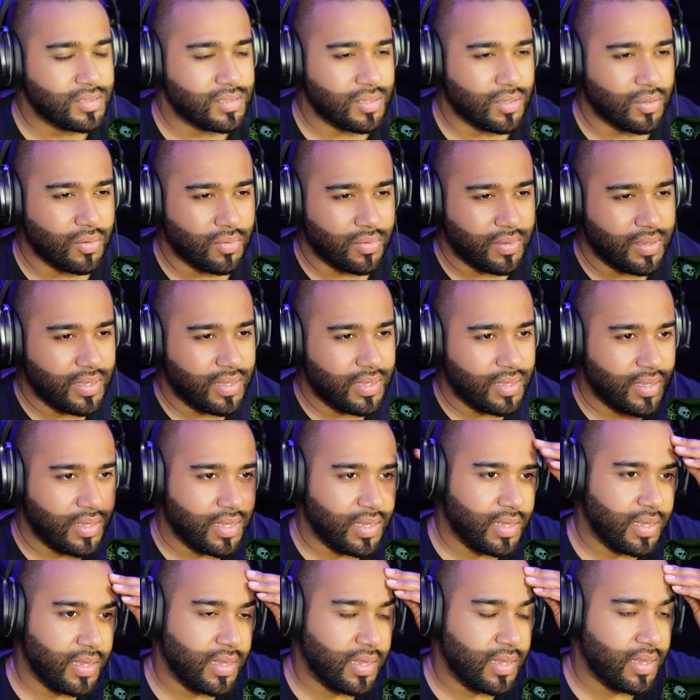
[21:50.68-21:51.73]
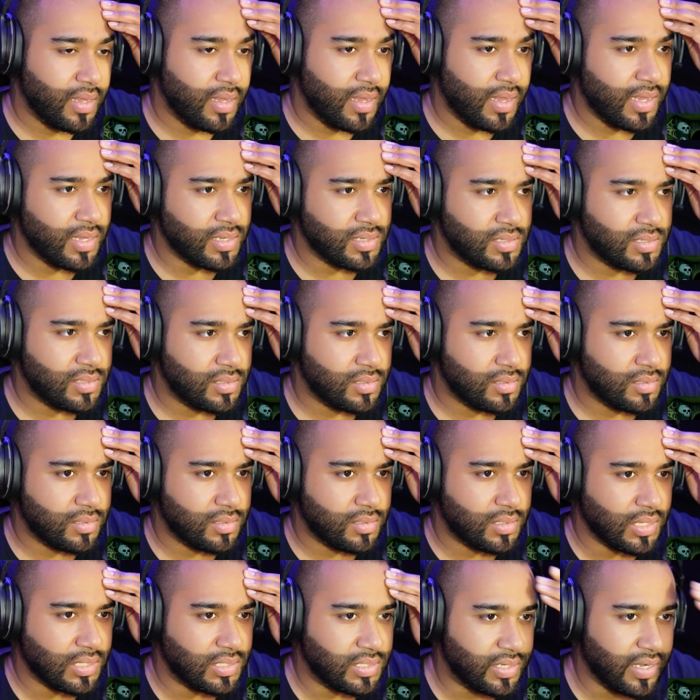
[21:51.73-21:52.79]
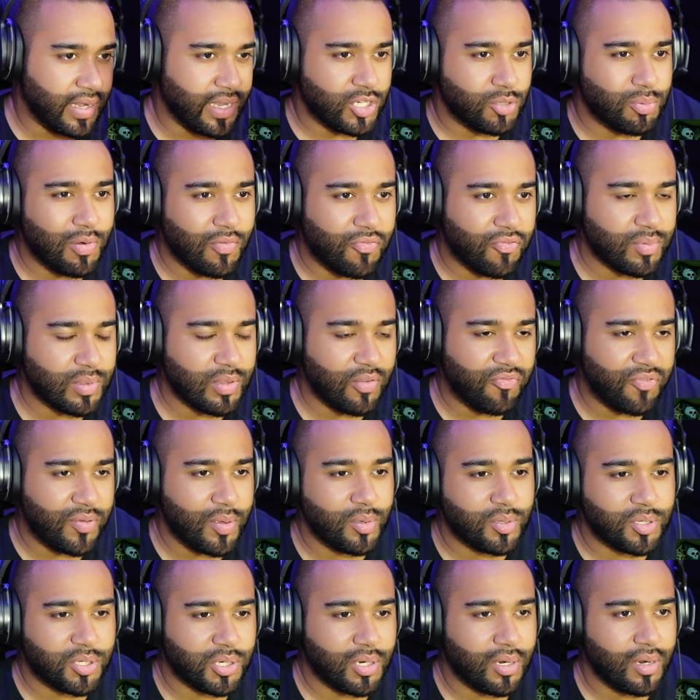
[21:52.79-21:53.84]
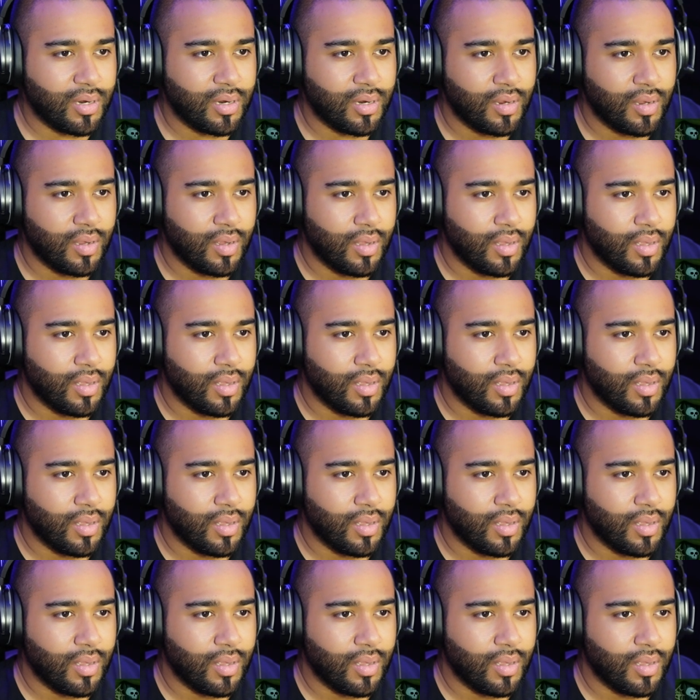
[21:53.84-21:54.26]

So, is the Dutchman from the future?